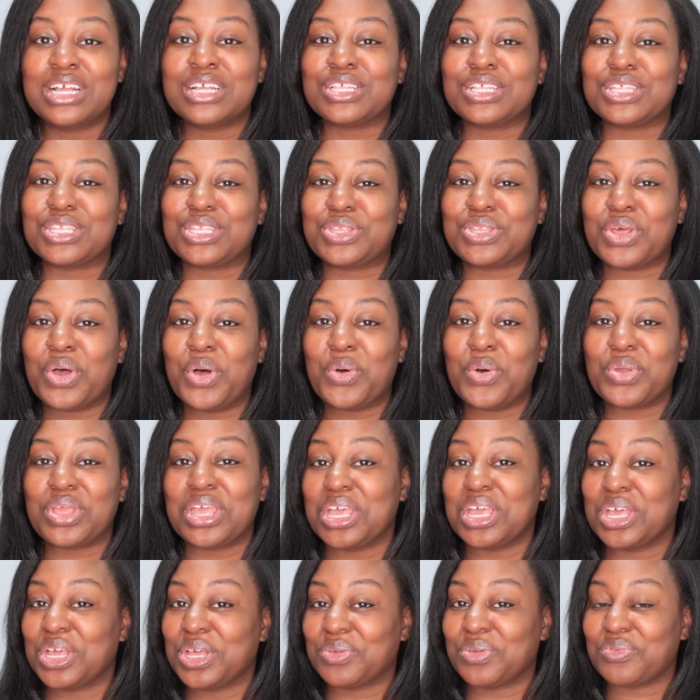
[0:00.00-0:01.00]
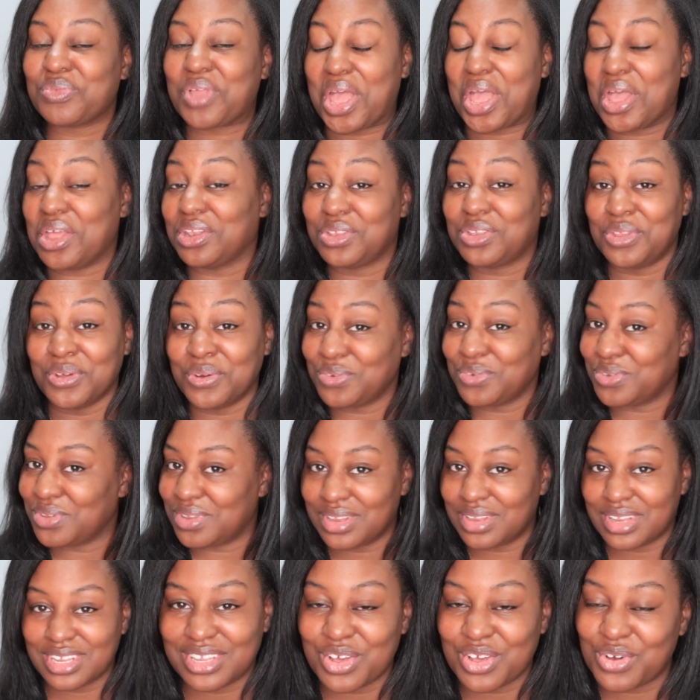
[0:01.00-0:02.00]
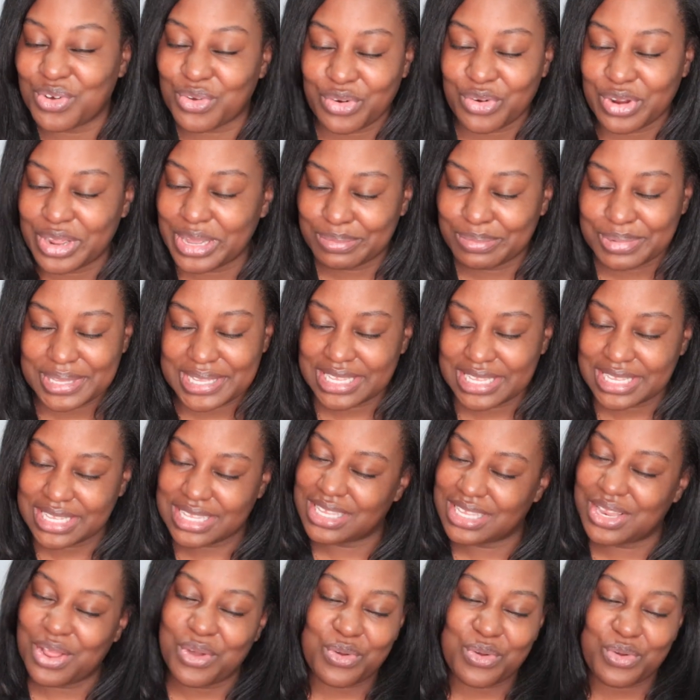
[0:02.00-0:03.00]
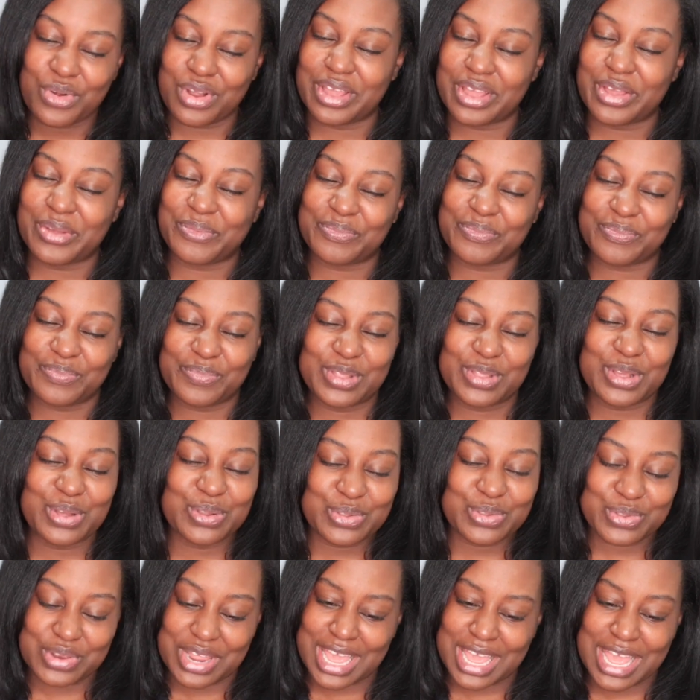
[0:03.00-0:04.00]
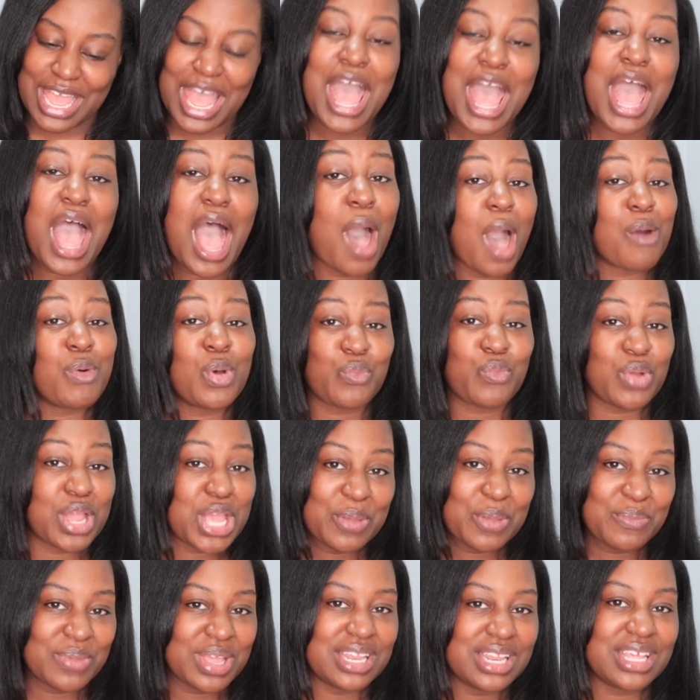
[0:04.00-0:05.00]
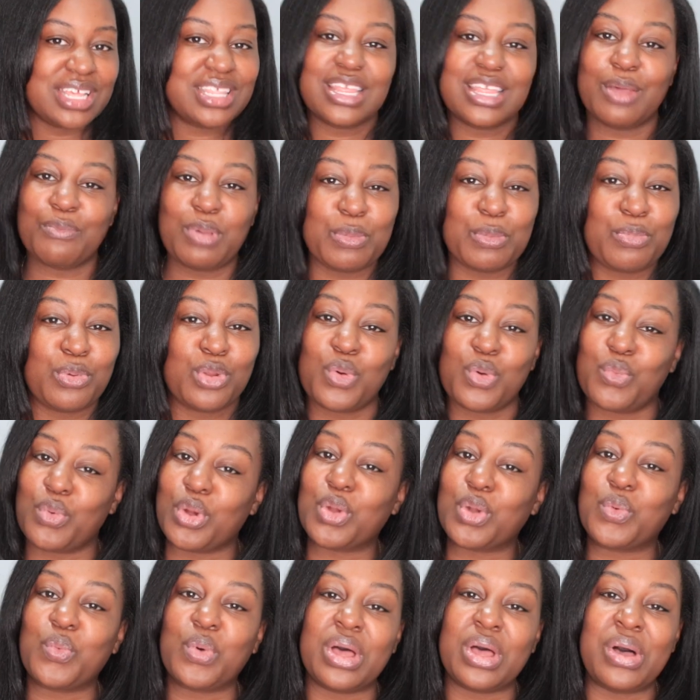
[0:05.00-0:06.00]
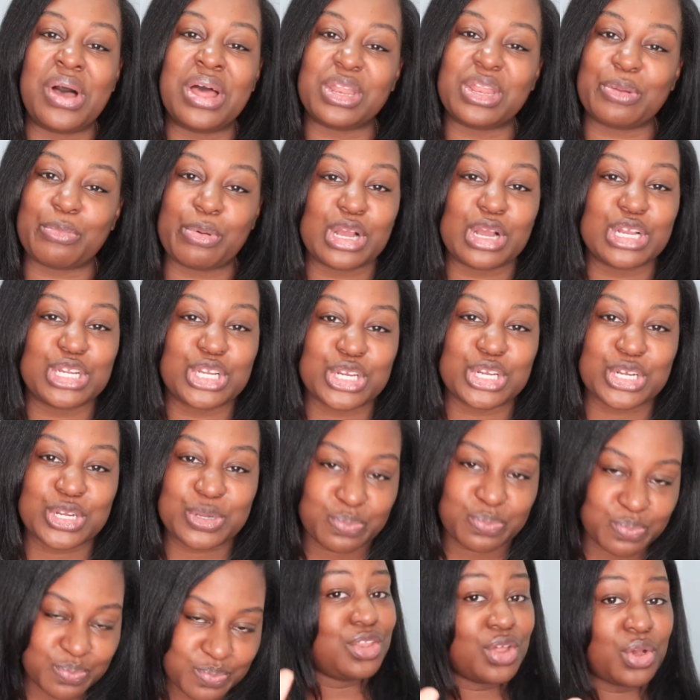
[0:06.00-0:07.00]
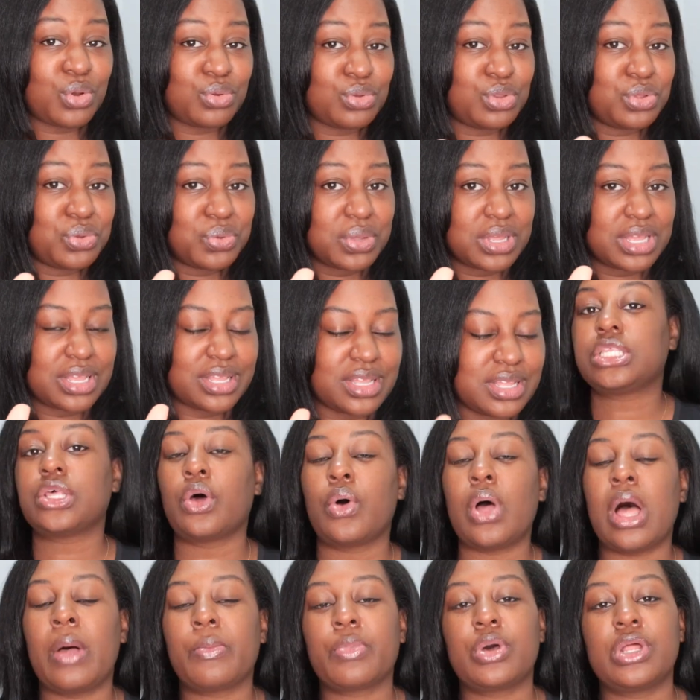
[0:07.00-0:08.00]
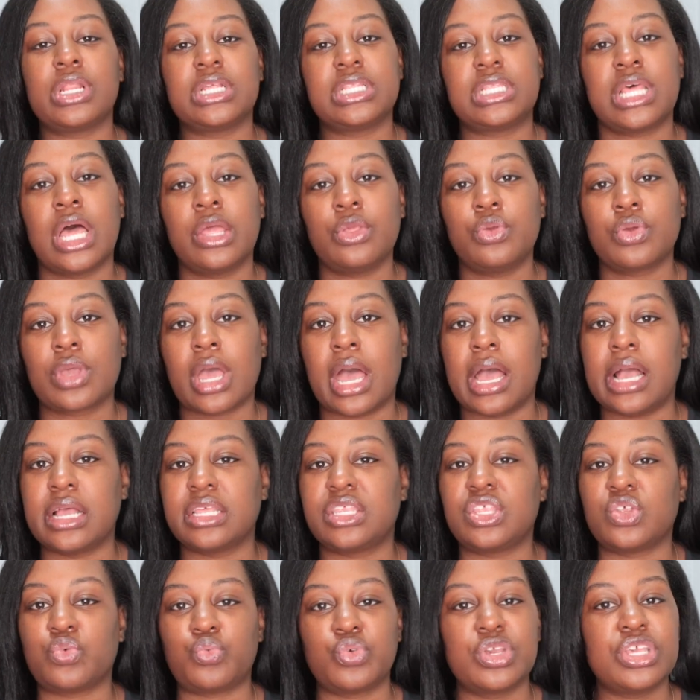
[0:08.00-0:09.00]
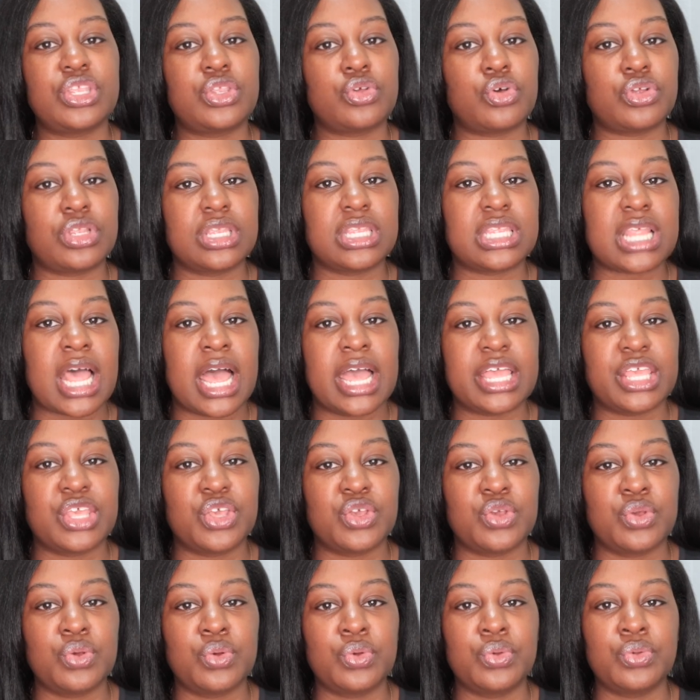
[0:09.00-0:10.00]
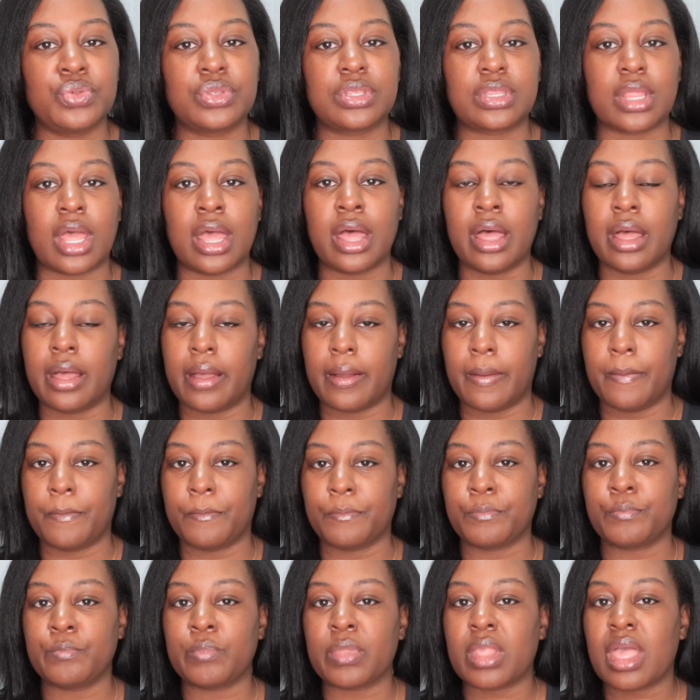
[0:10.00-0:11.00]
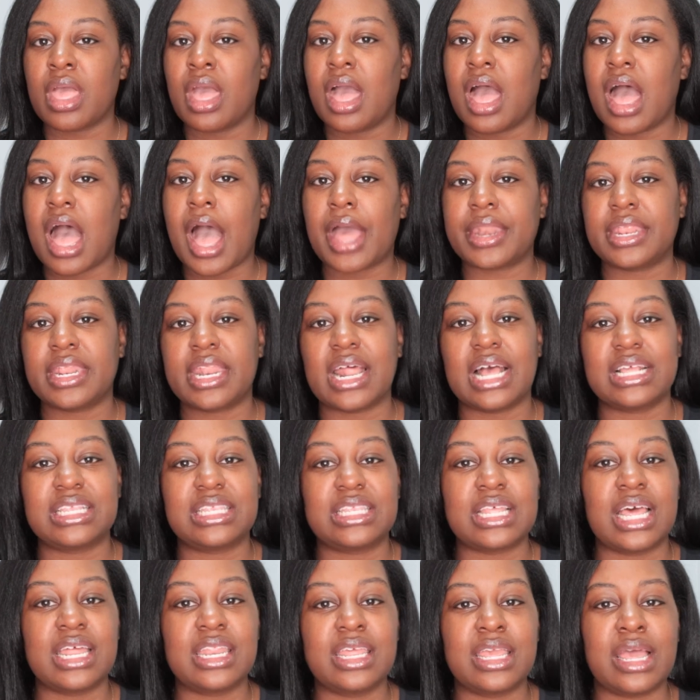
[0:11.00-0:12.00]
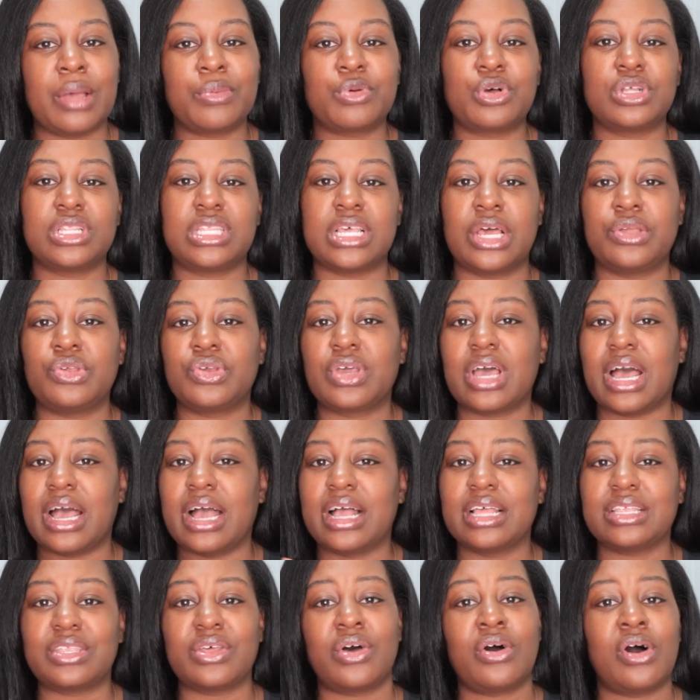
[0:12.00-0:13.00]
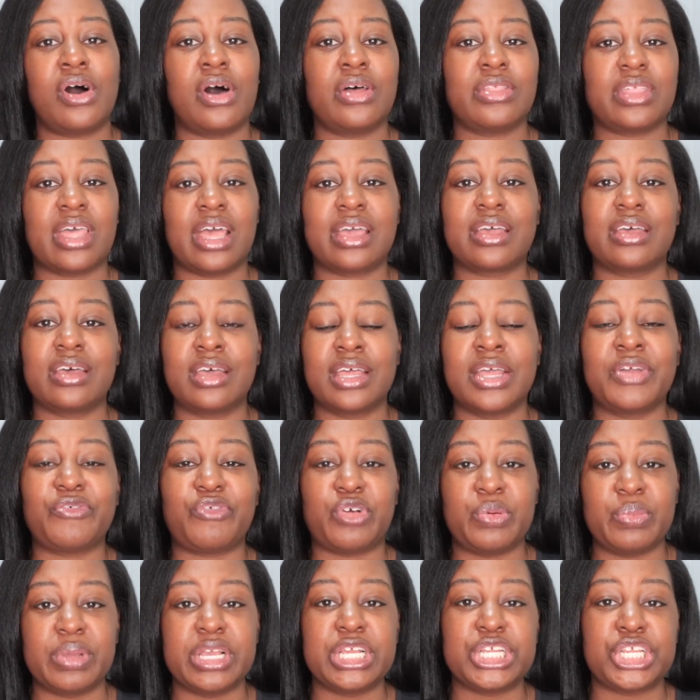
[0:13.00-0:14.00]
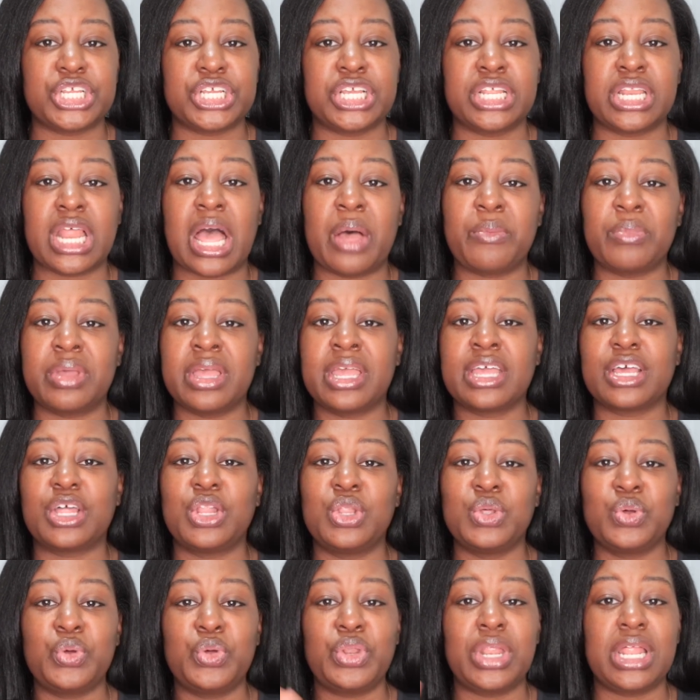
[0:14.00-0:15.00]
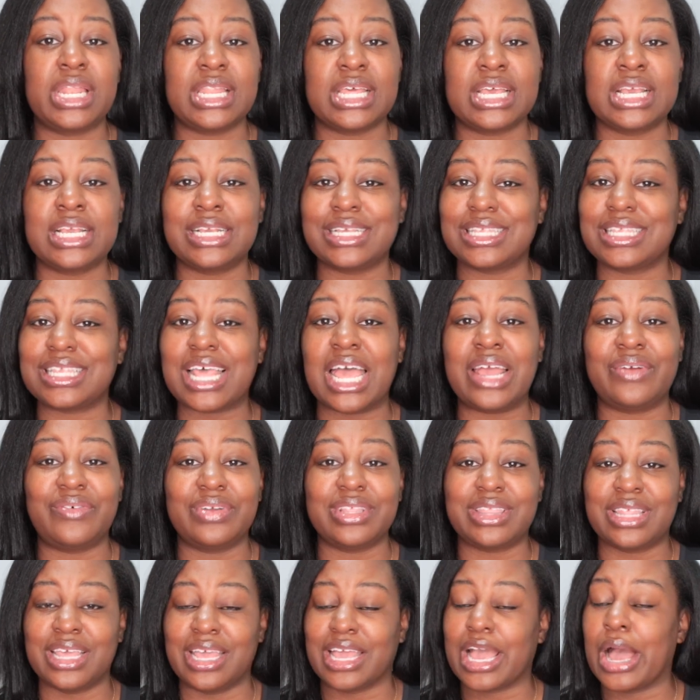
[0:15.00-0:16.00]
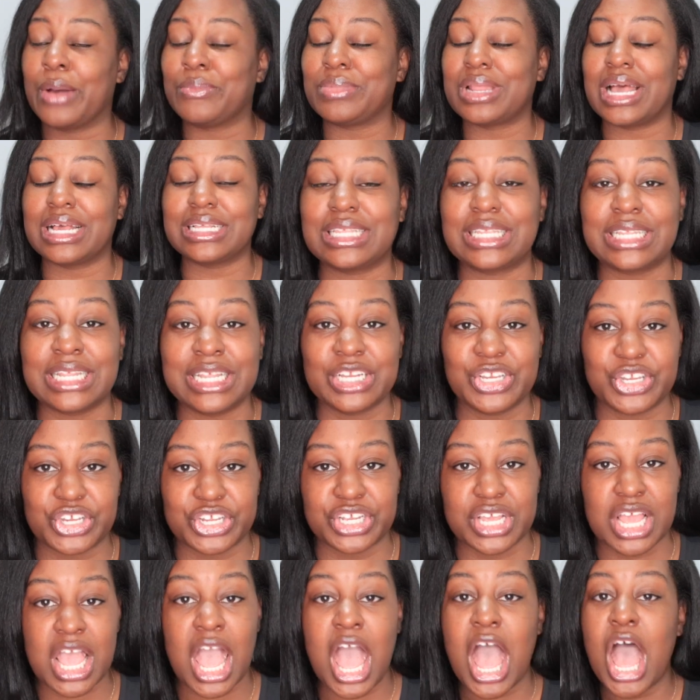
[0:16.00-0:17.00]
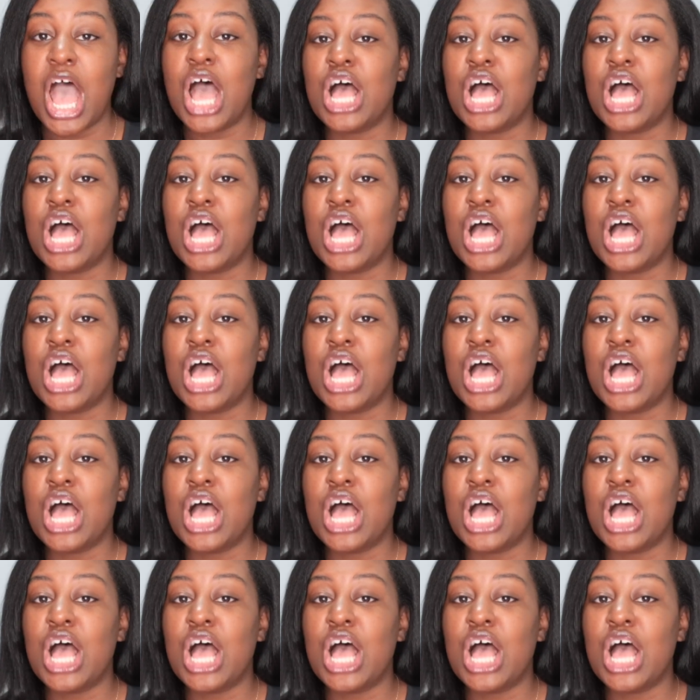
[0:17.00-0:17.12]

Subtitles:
So yeah, don't cram, sis. Don't cram. Don't do that. I wouldn't recommend it. Some people don't work well under pressure. Don't do it. So I'm gonna tell you guys the resources I used. How did I study? I'm gonna tell you guys all that good information. I'm gonna include links, everything. I'm not stingy.